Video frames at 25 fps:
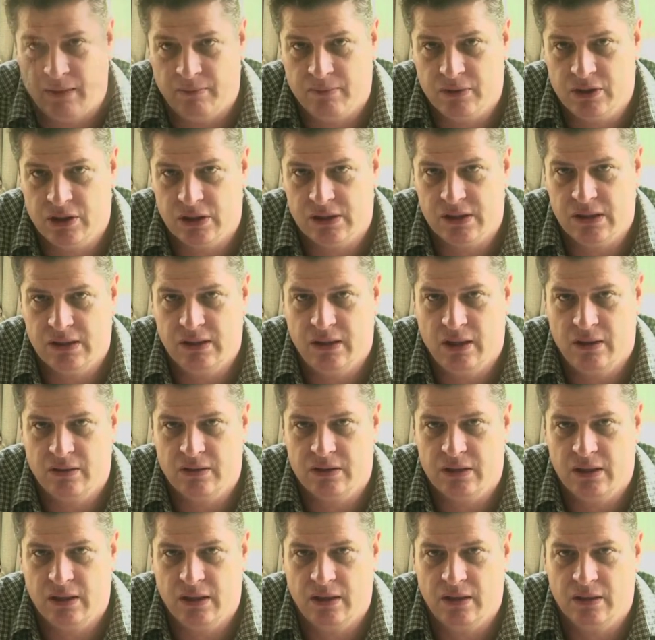Just a note
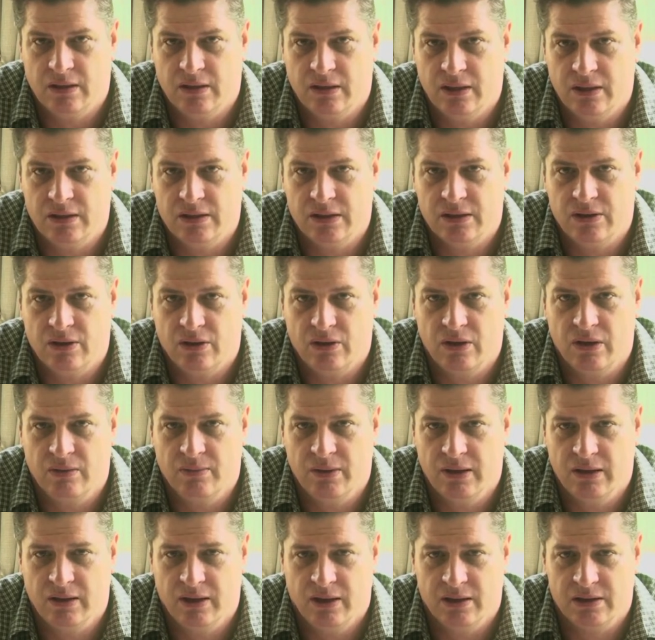here, there's a
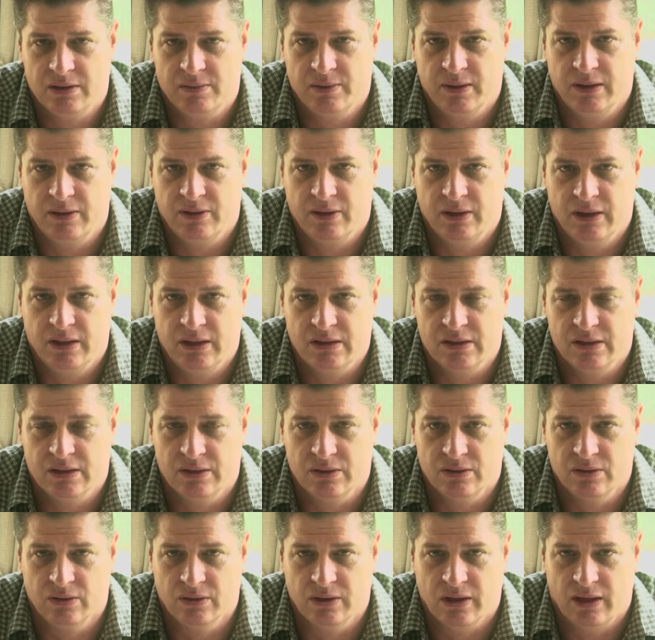document that's been released. It's
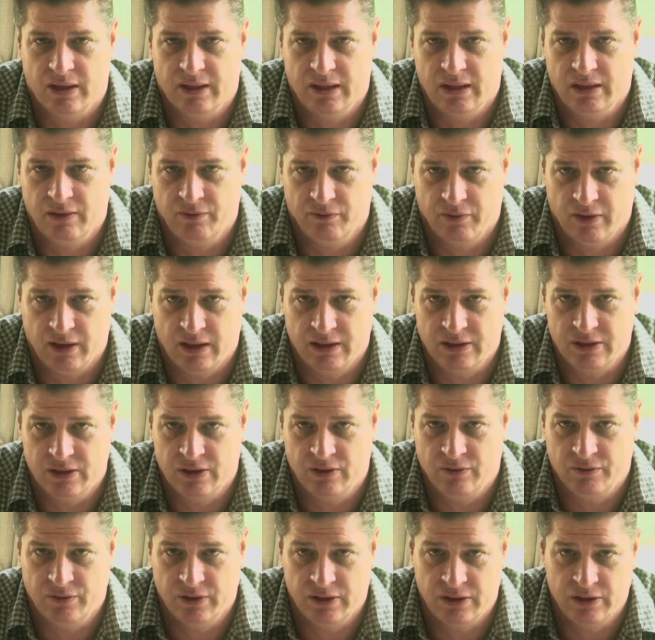called the Identification
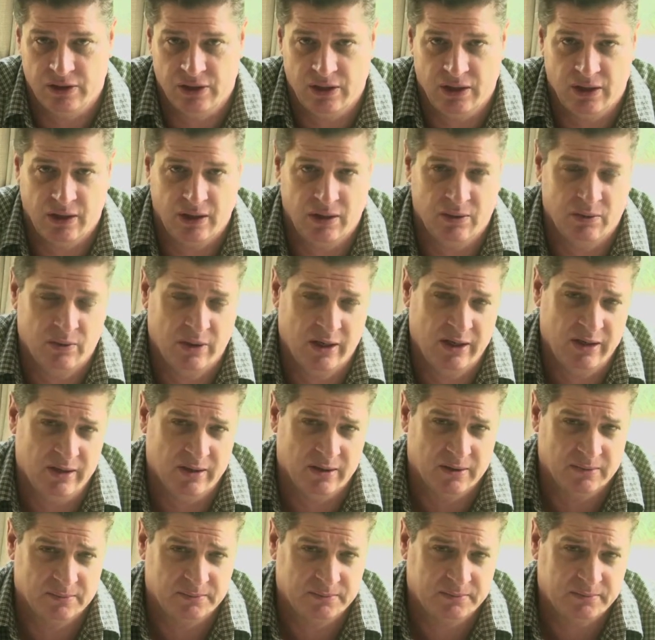of Engineering Work.
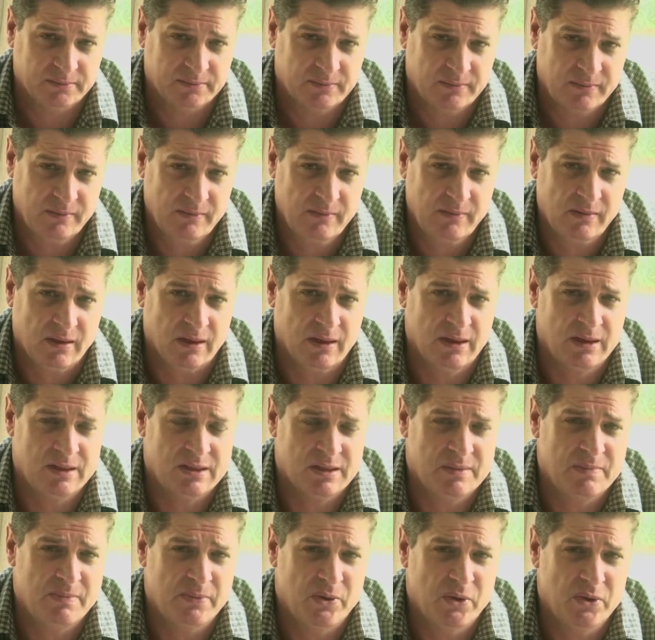It's
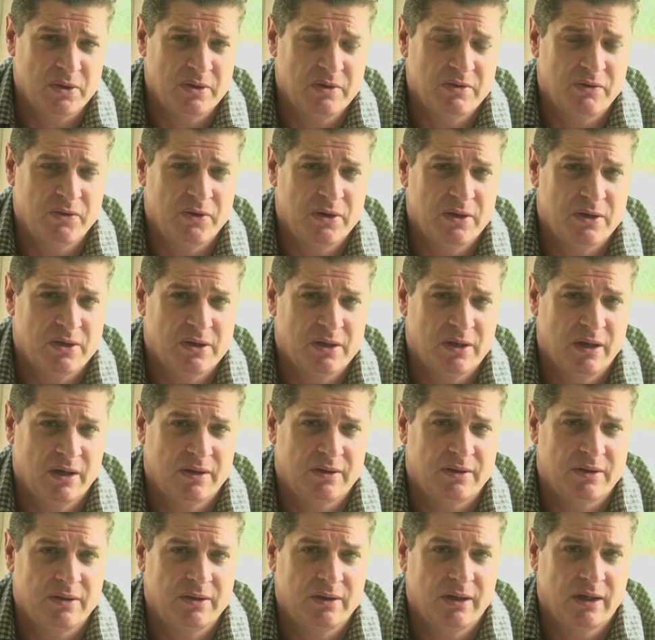important for you to go
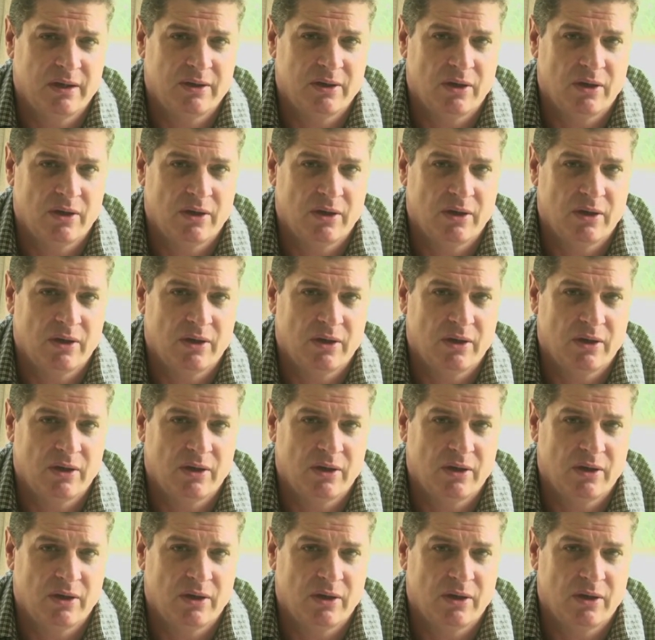through that